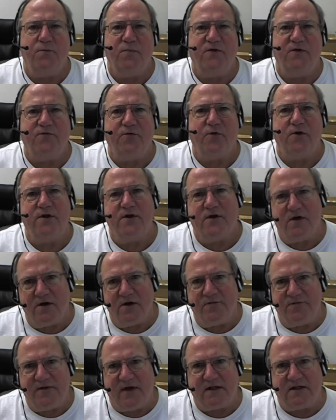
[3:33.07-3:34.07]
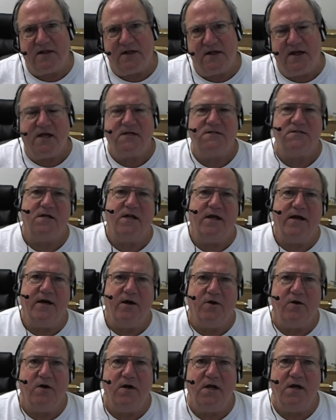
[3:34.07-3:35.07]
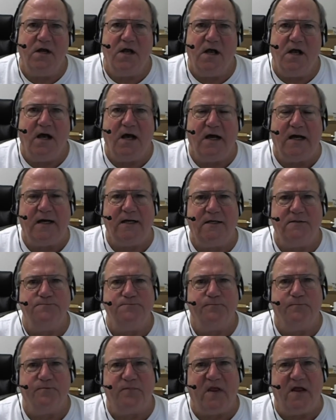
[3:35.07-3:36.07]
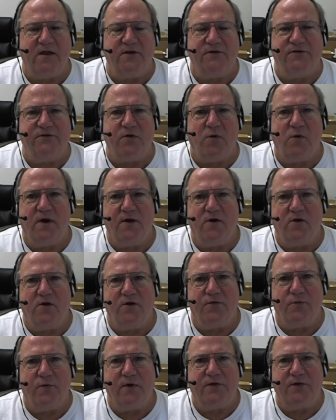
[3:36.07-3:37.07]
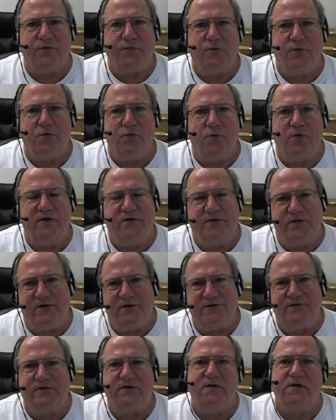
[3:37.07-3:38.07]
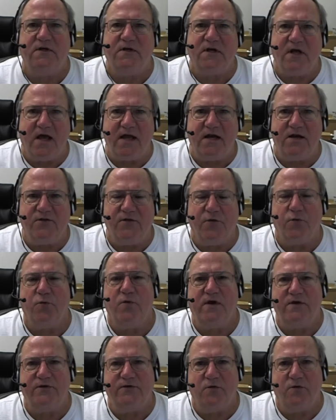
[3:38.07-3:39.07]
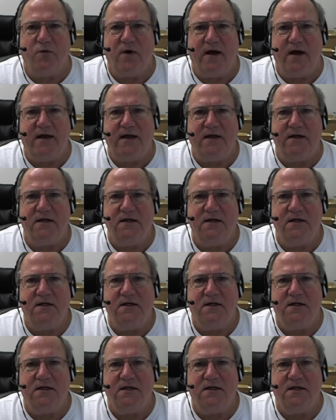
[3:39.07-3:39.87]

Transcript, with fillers: before you can affect the next layer um, and so on all the way through which is kind of the reason why